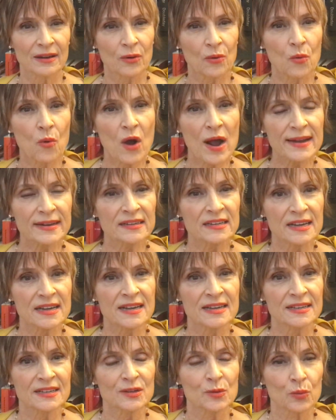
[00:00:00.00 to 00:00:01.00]
What
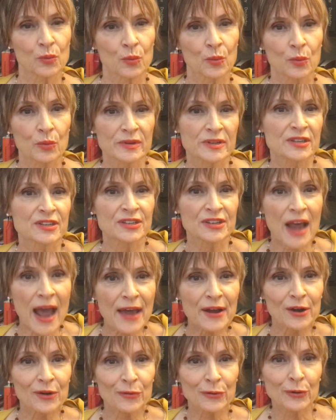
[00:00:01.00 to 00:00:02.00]
does
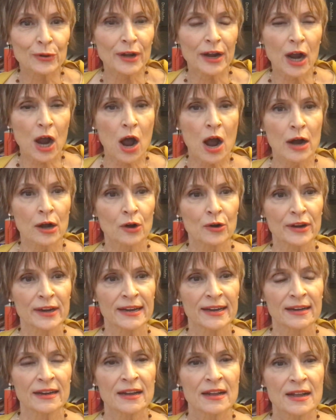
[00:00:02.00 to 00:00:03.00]
Saturn ruling
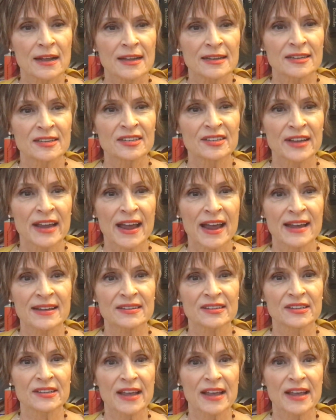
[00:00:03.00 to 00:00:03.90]
concrete says?